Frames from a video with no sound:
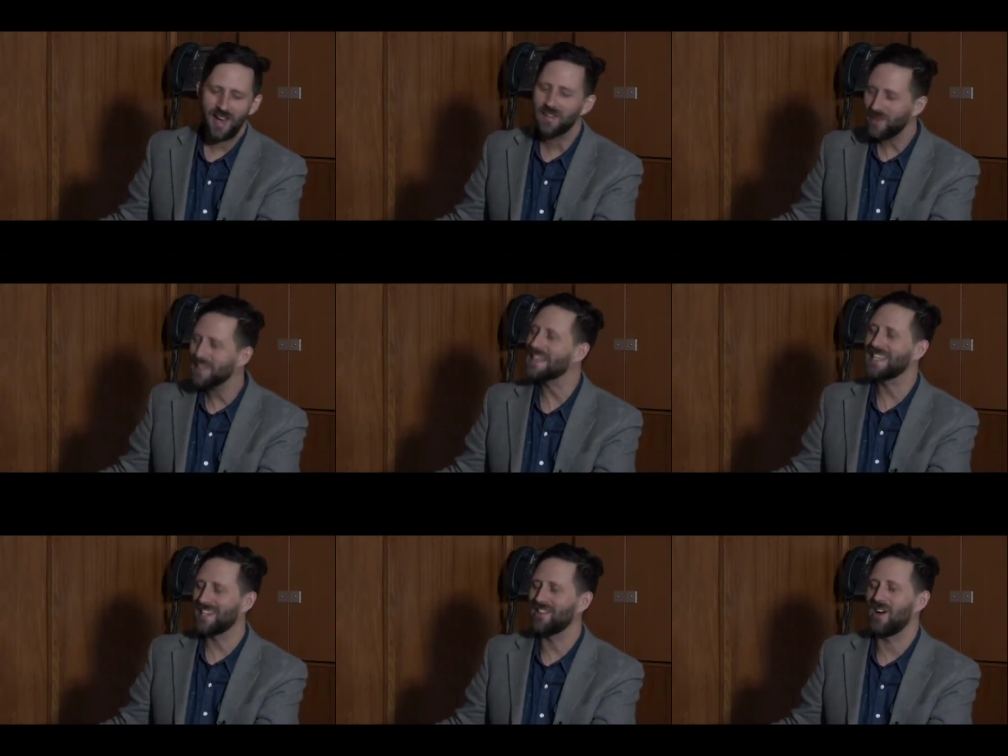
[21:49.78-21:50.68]
very
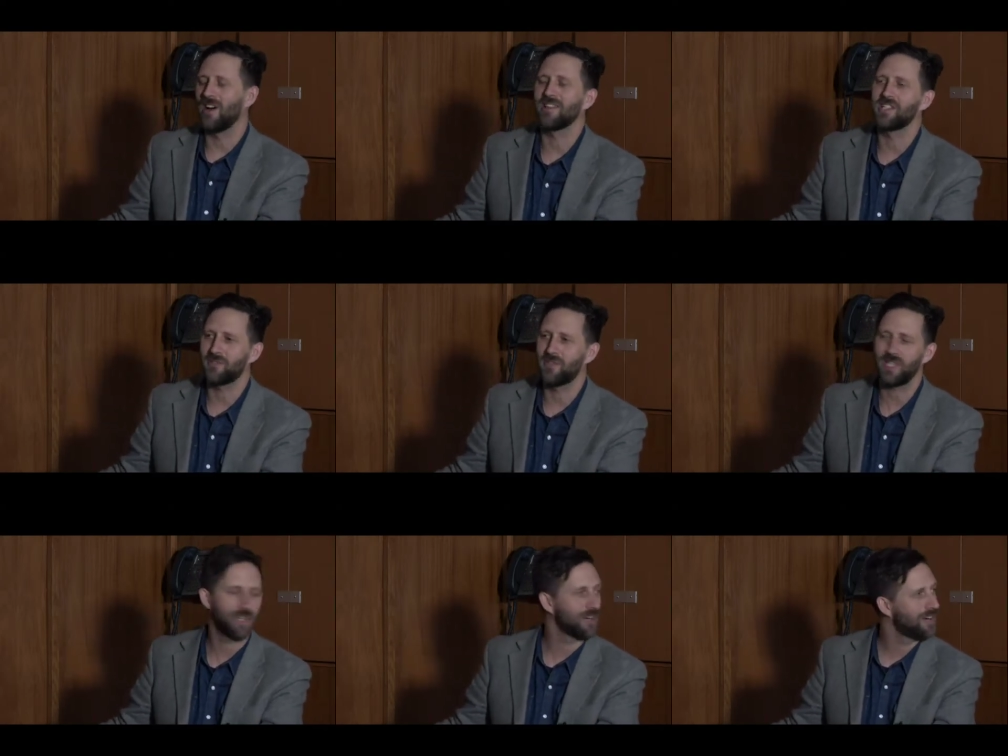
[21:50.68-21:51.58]
little knowledge of
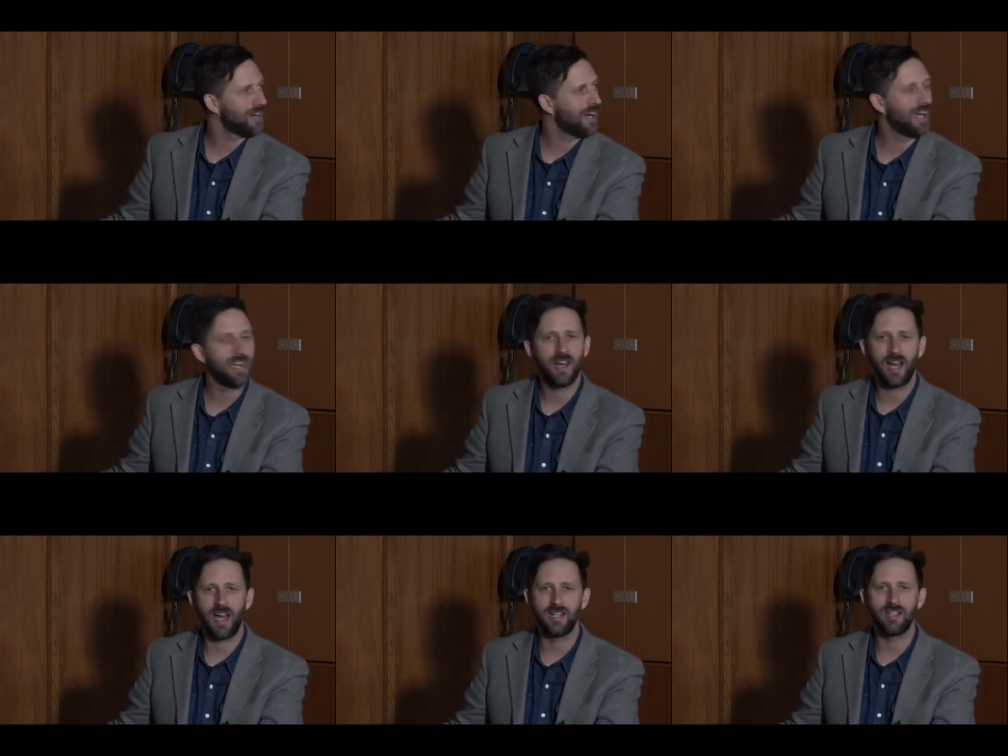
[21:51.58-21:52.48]
theater,
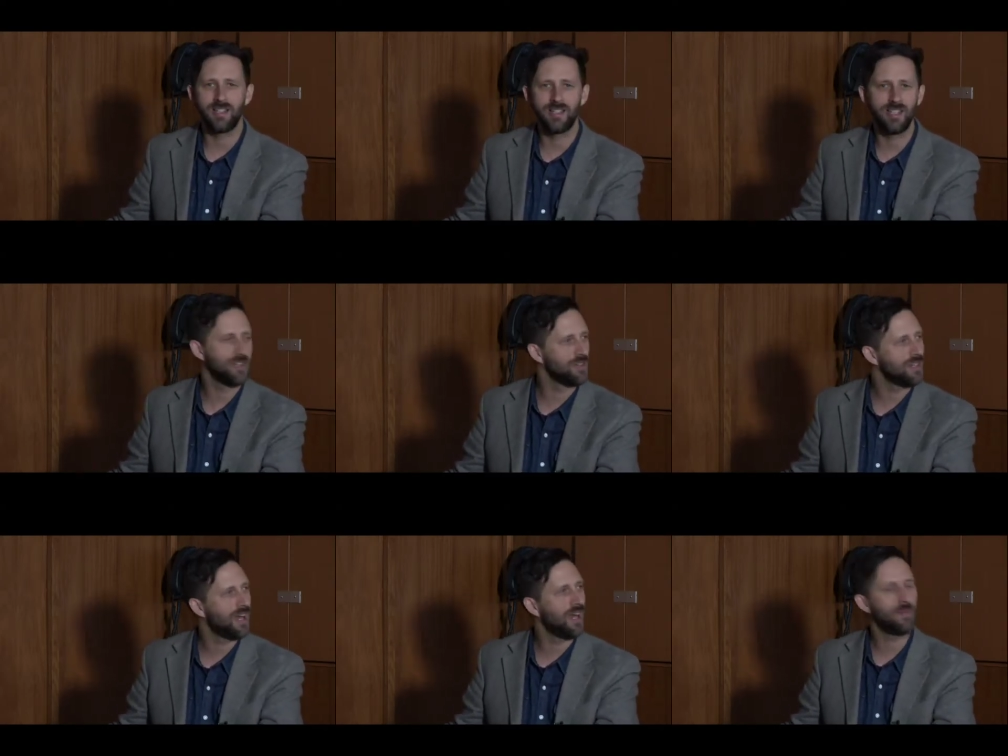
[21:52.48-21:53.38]
I
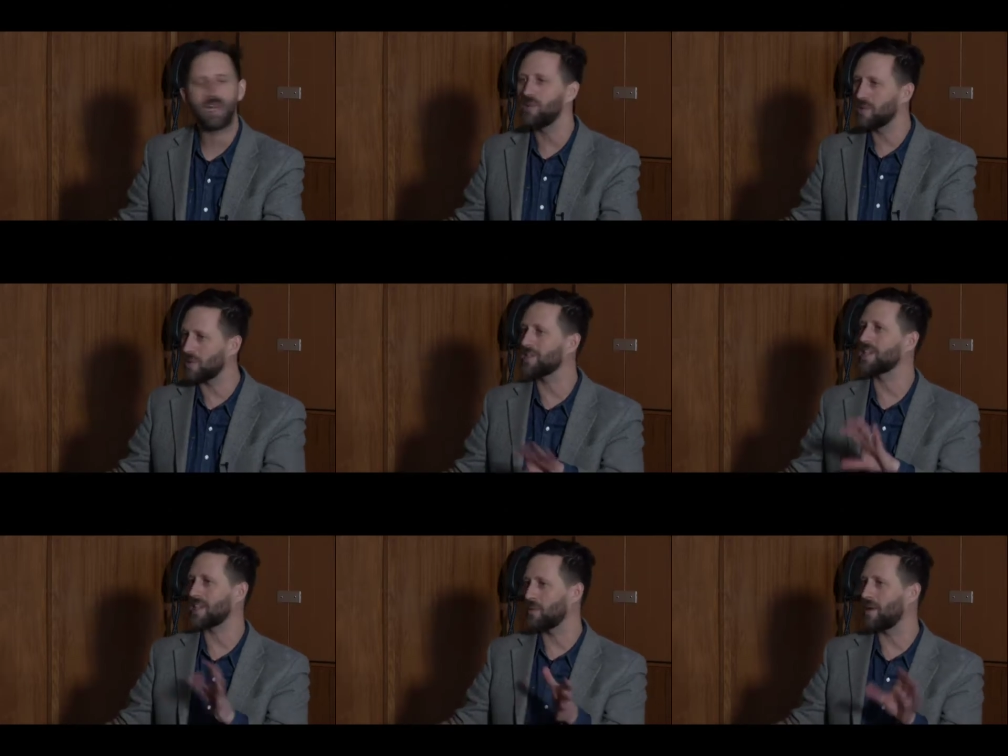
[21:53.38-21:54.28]
knew there were
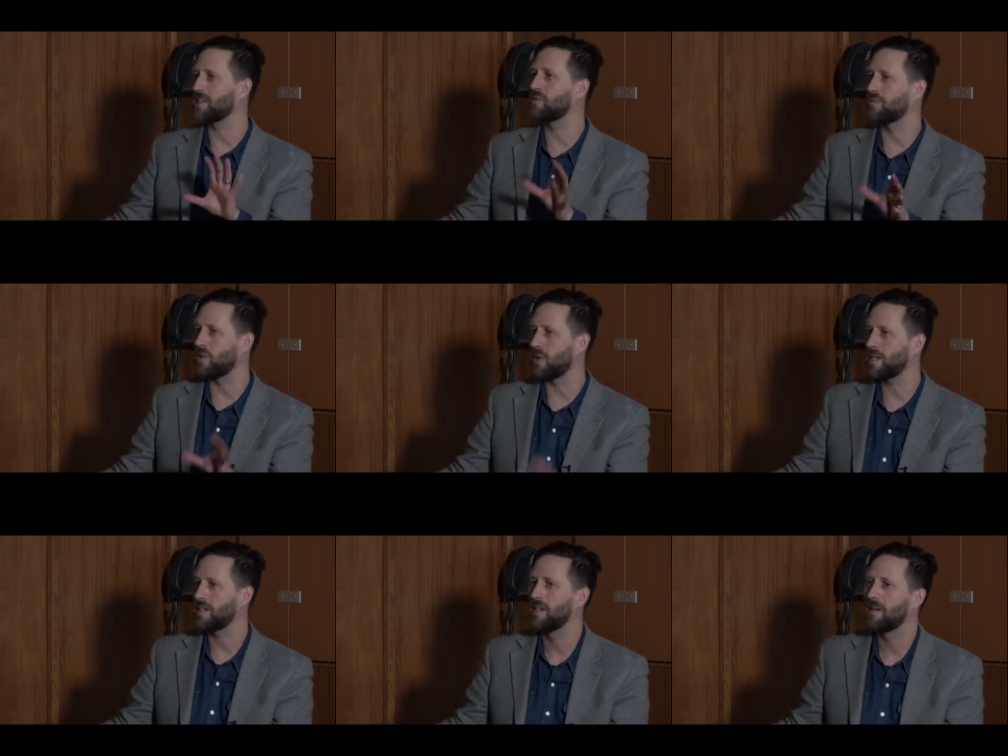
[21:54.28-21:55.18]
things that I wanted to
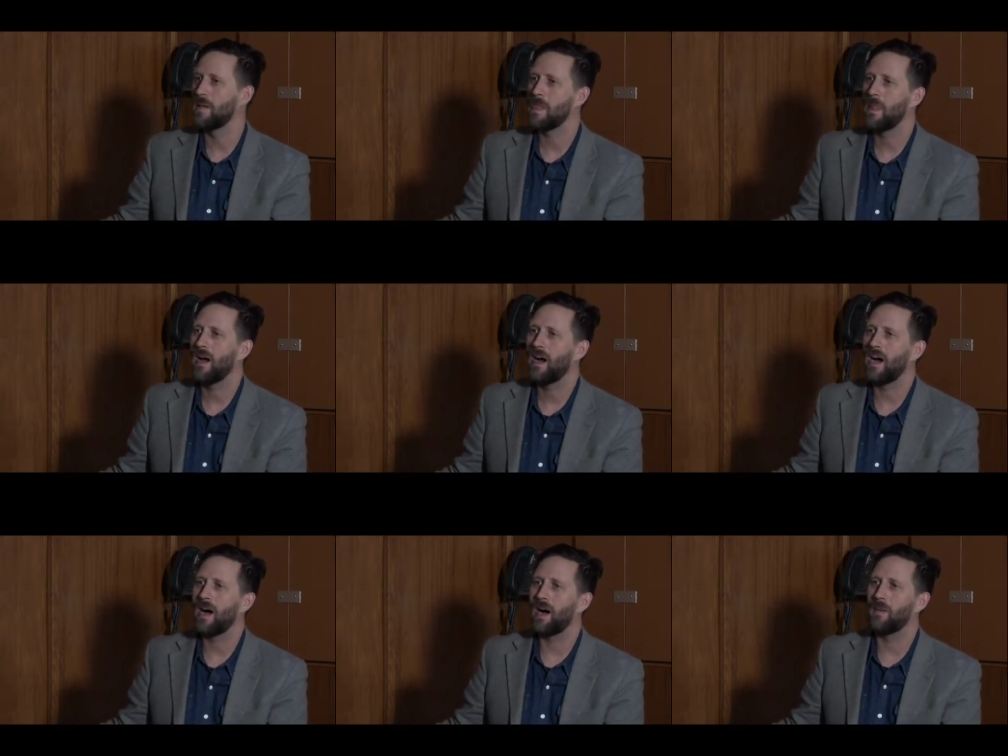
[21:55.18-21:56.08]
avoid.
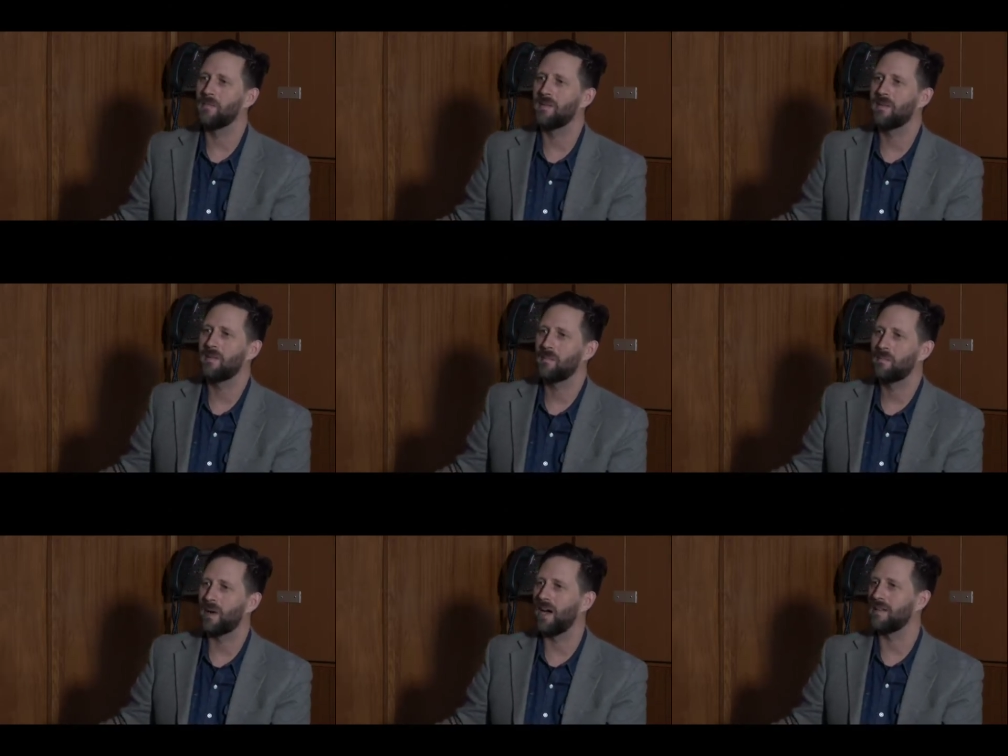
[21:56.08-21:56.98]

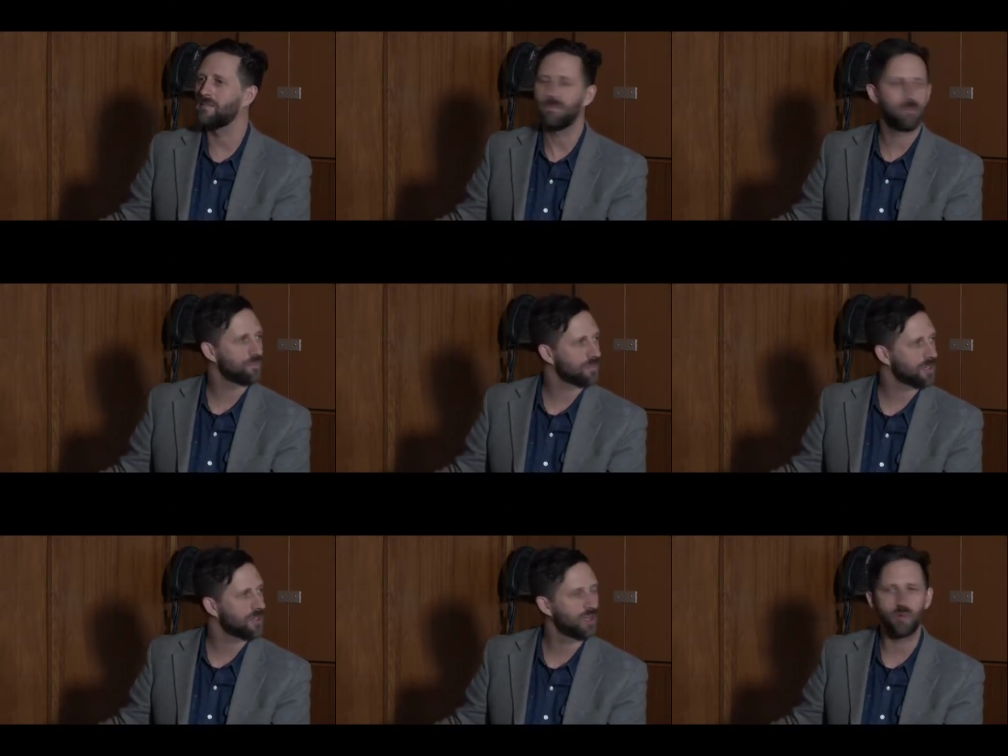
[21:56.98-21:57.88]
But
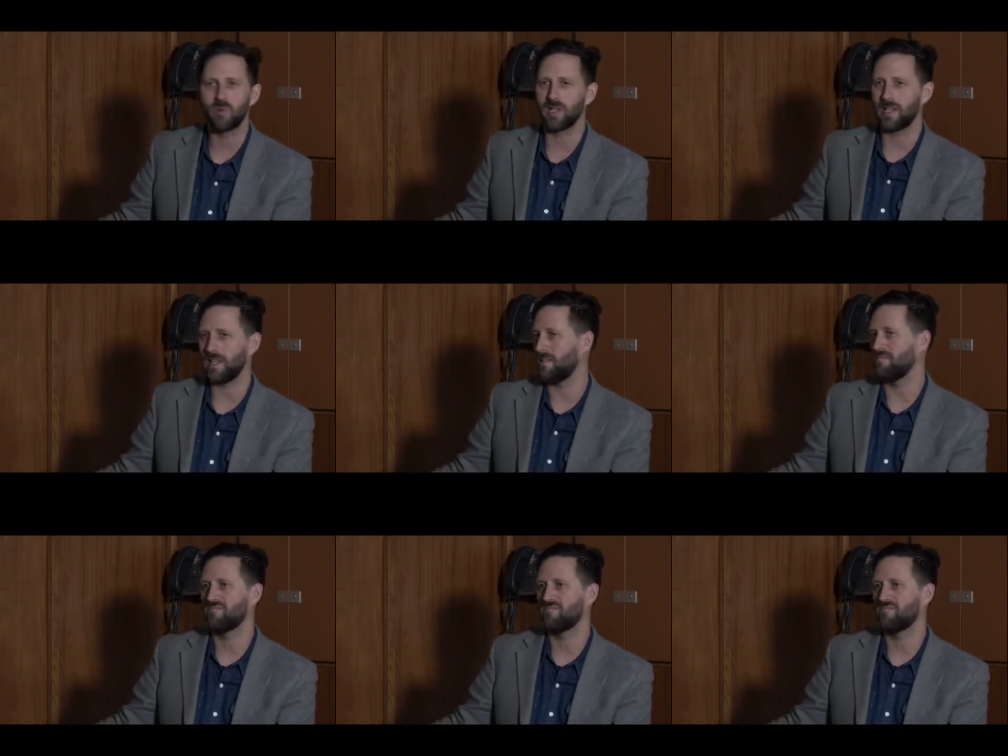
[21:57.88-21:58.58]
couldn't really,